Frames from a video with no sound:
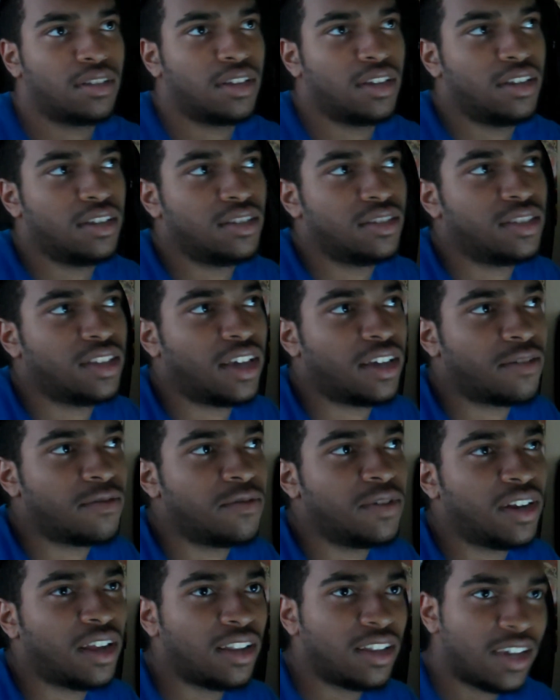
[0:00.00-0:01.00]
And it's like,
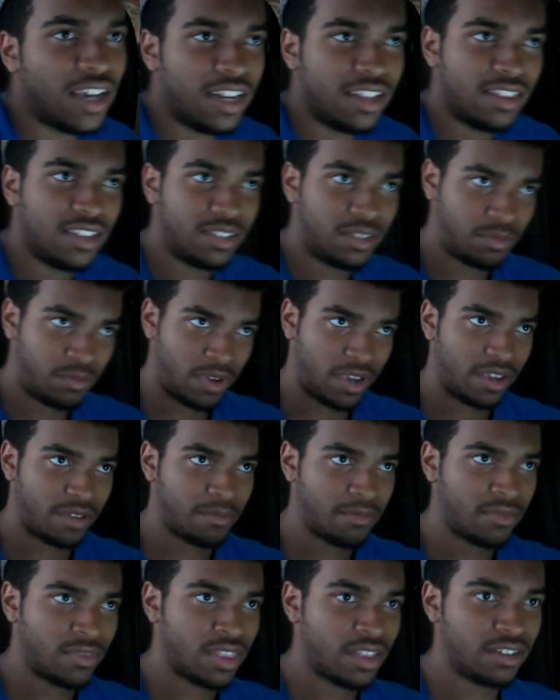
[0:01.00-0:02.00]
when I look at it this way,
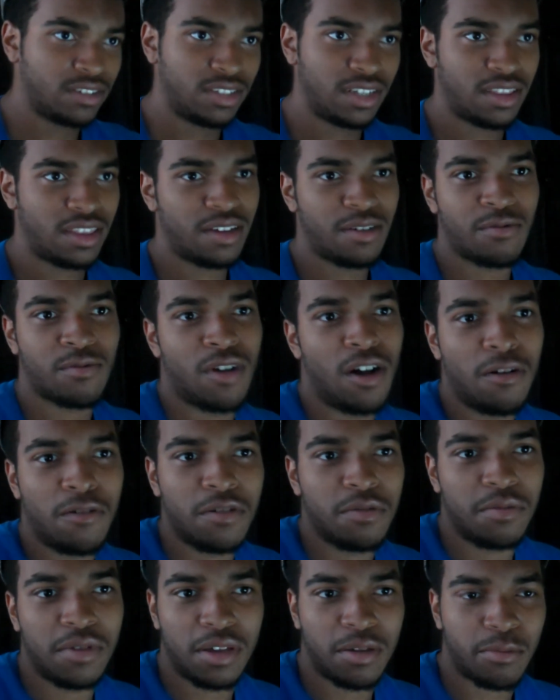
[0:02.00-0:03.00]
there's nothing wrong
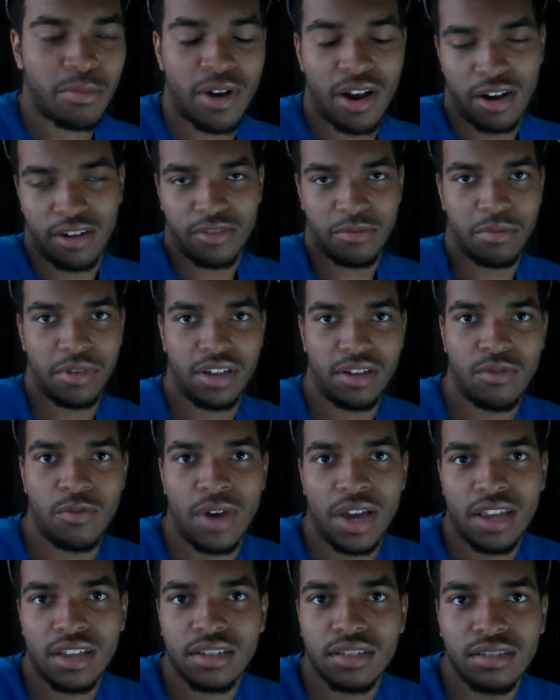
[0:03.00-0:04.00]
with being proud of being
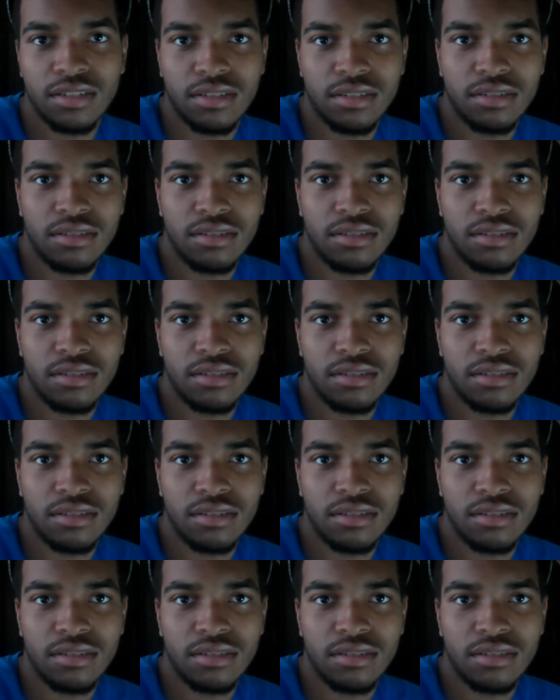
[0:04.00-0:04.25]
white.